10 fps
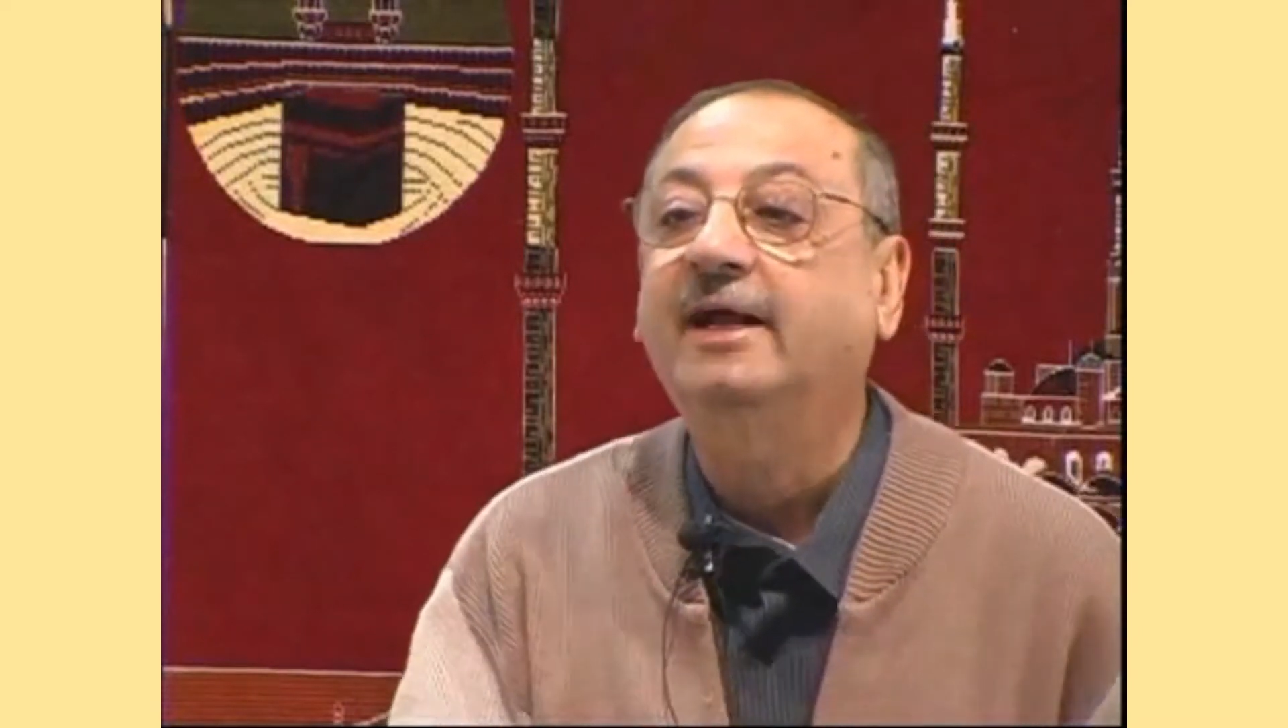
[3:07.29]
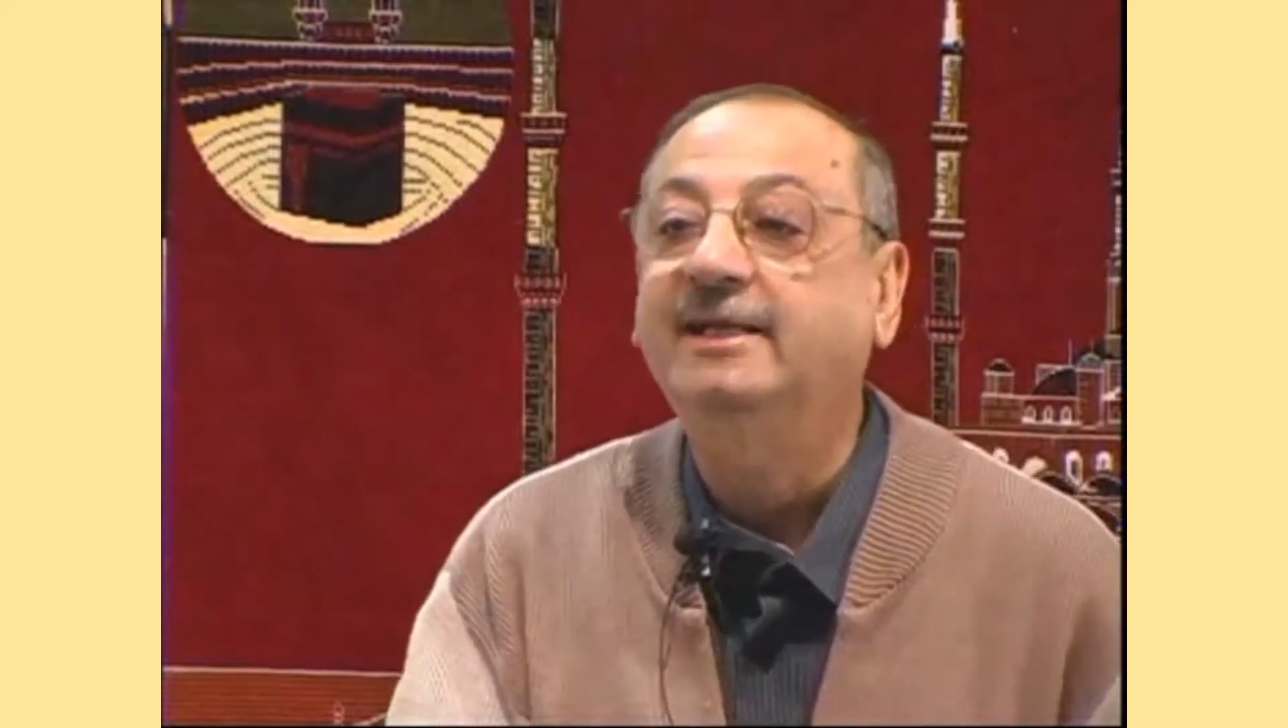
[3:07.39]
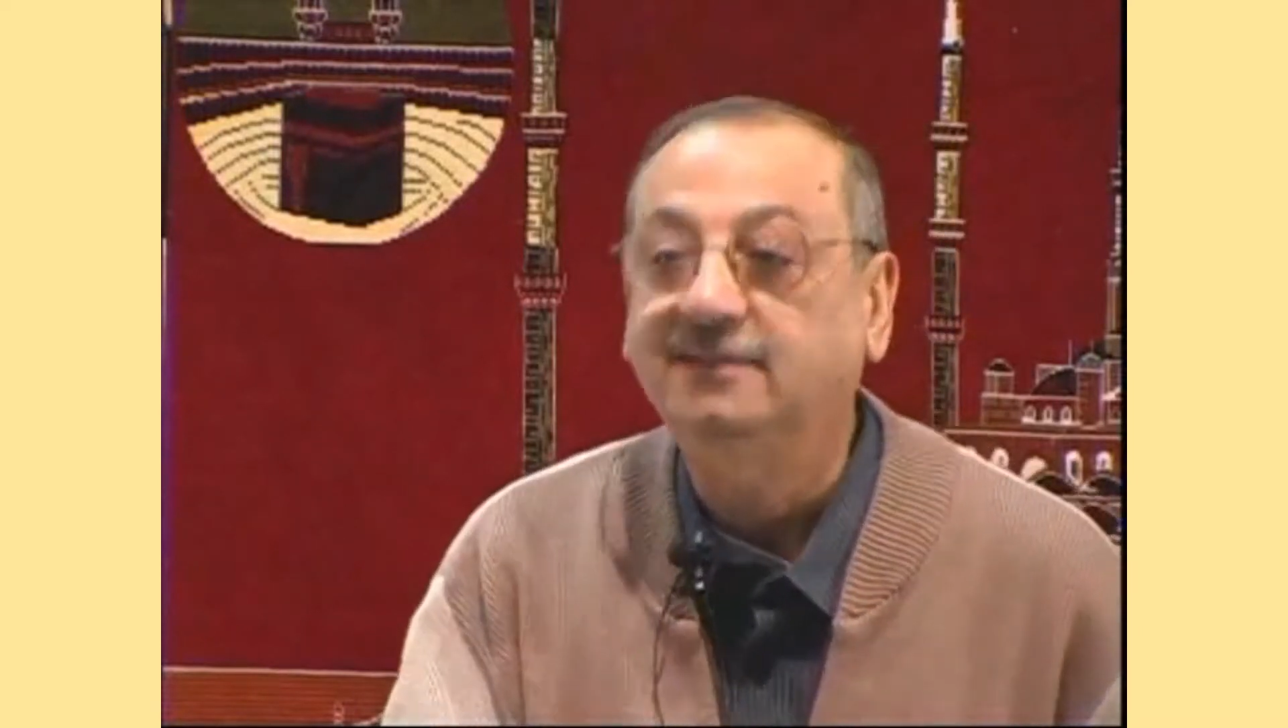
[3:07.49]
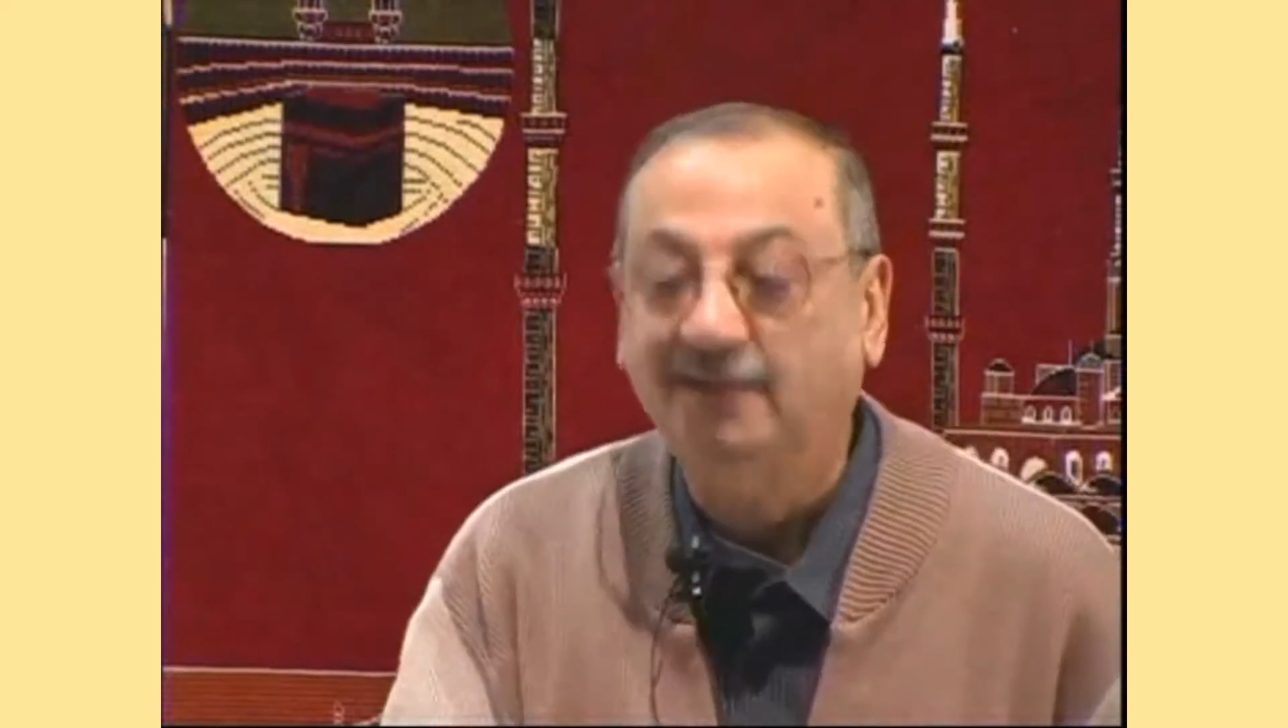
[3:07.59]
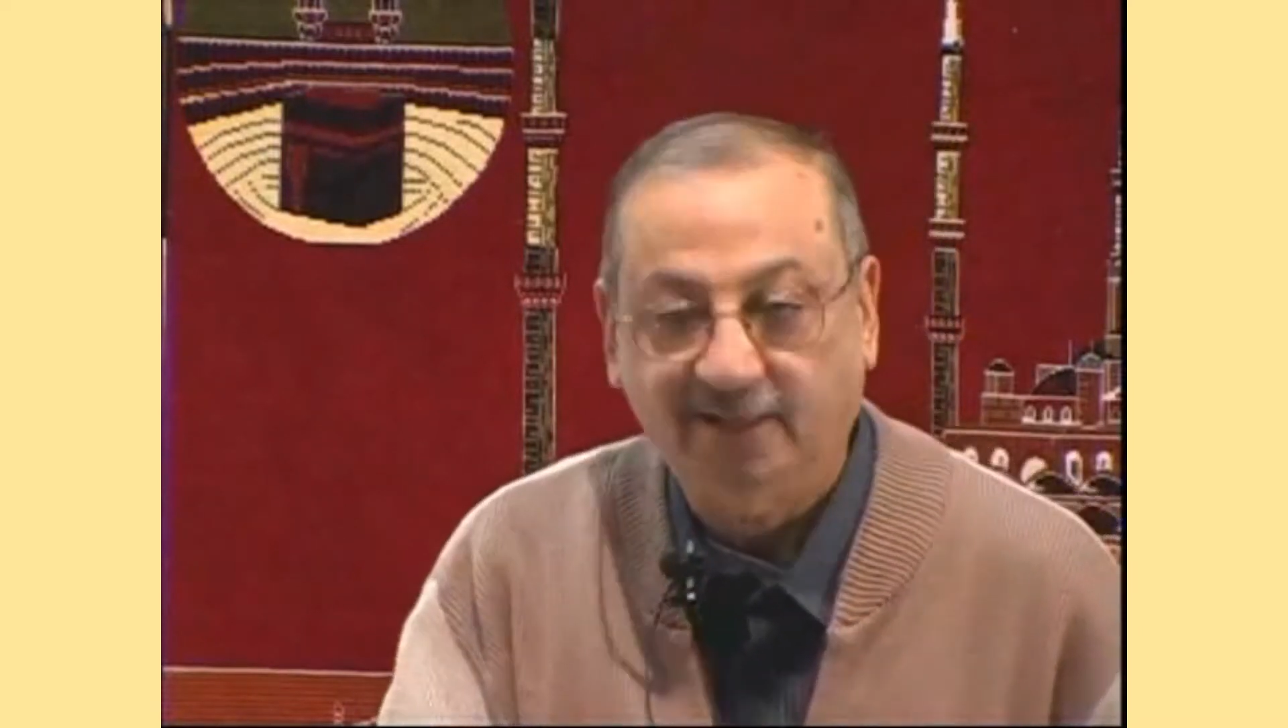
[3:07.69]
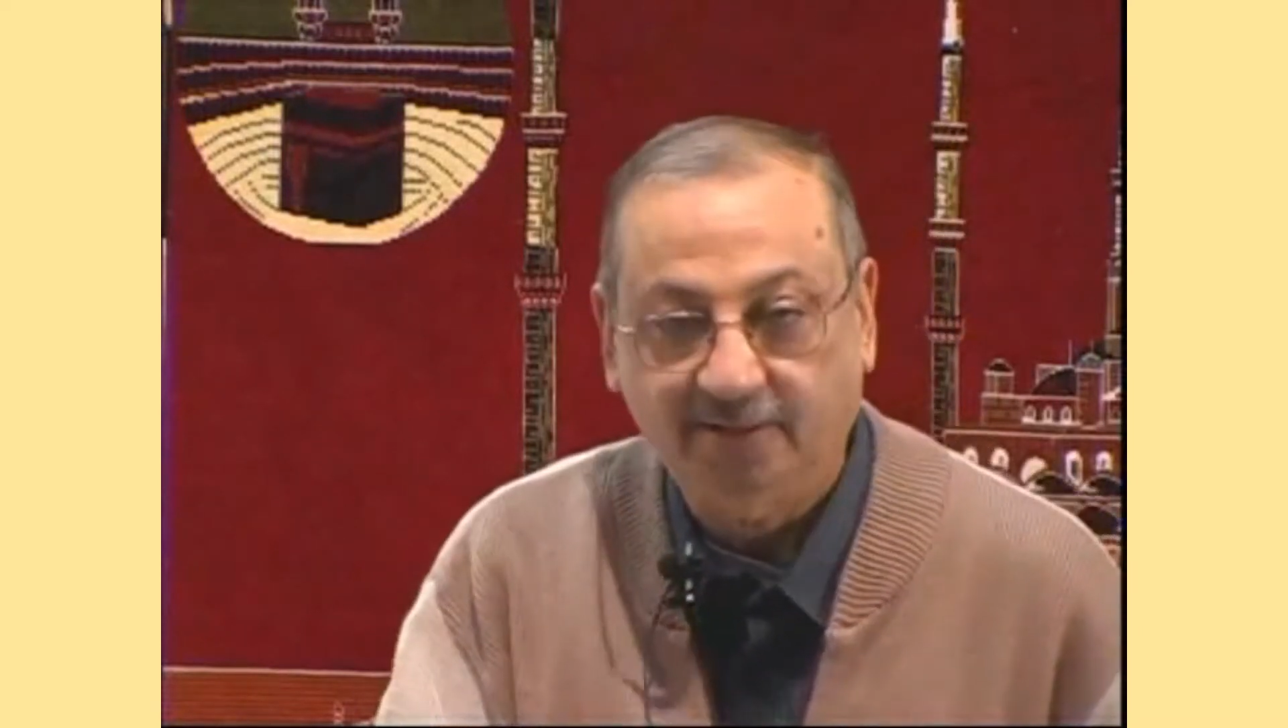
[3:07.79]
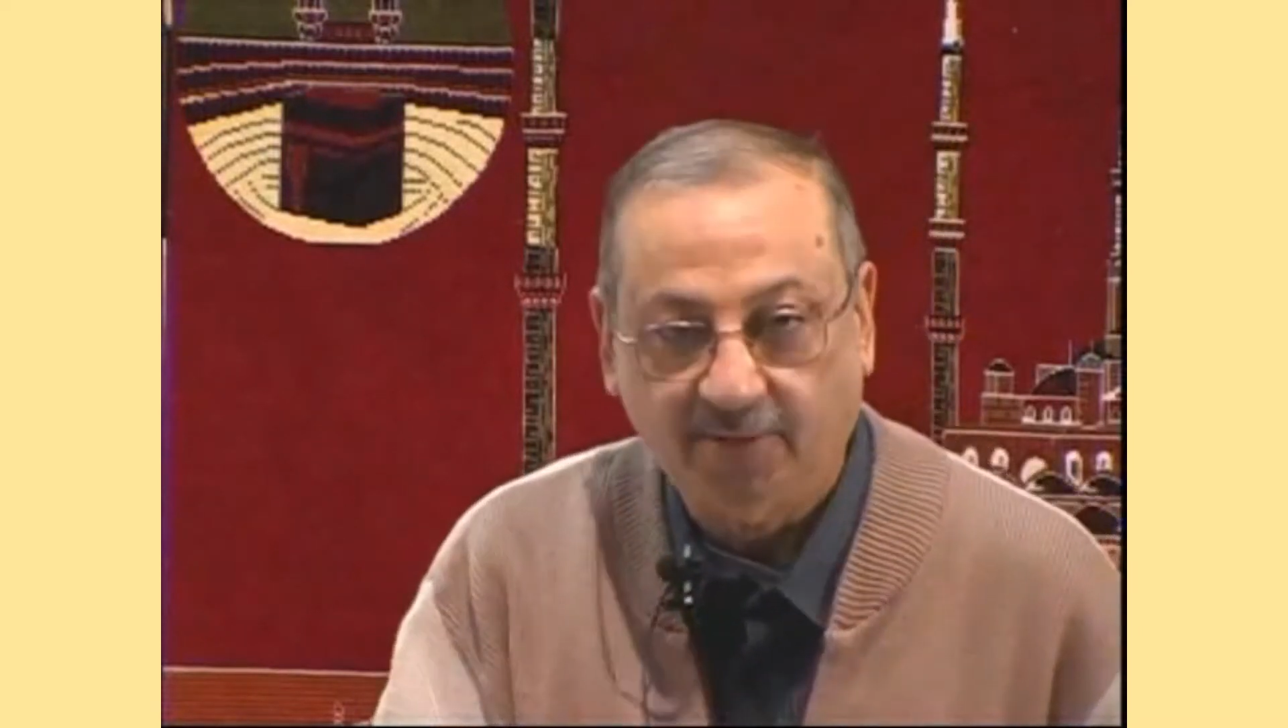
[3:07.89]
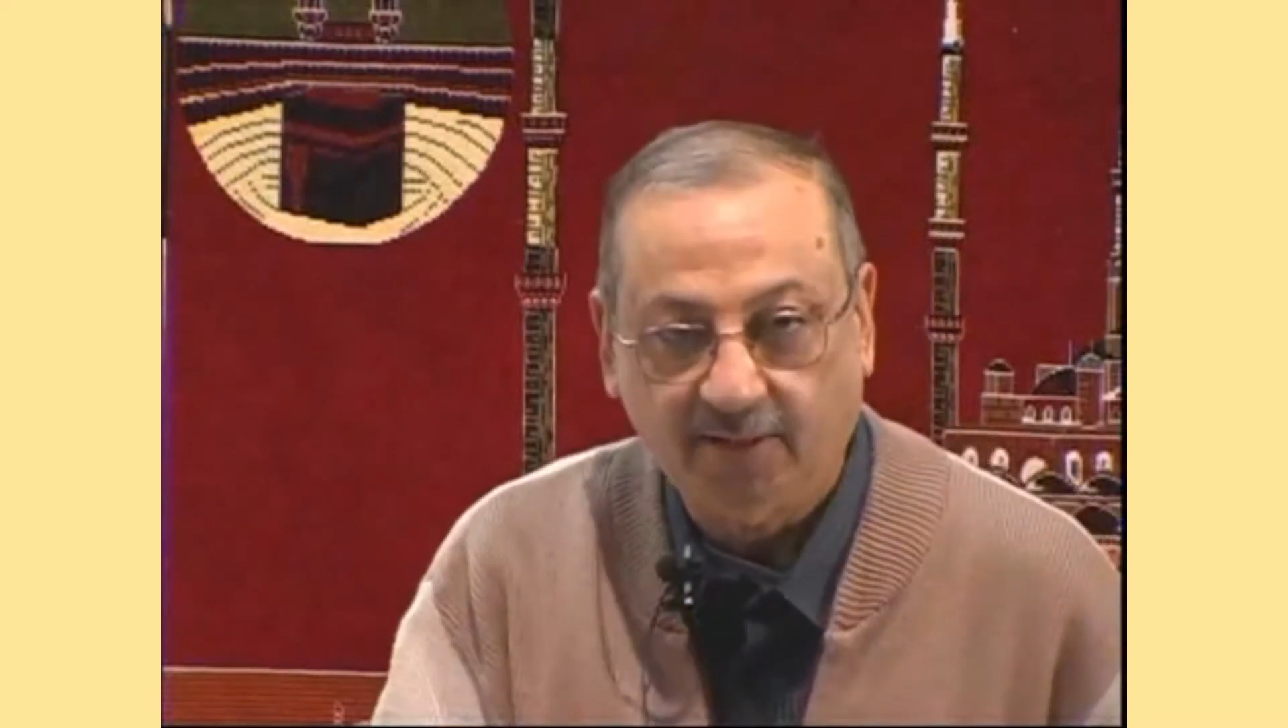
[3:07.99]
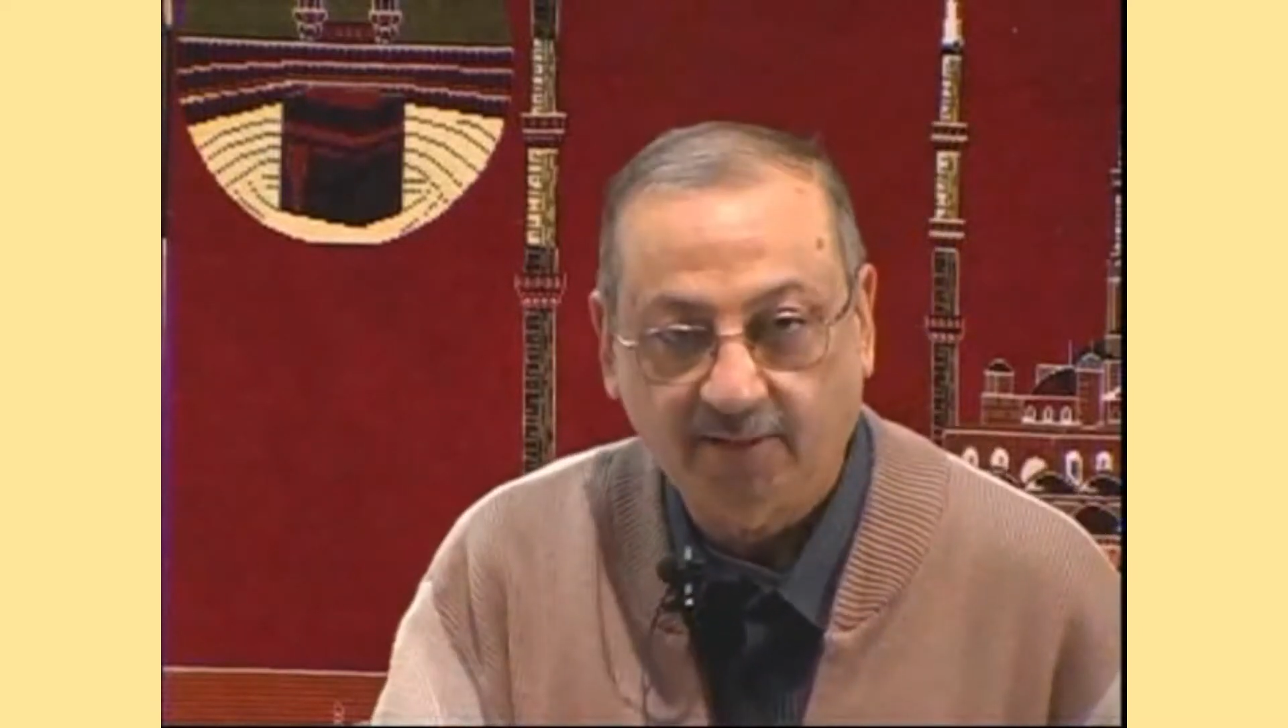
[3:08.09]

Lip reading: Ain Kalima.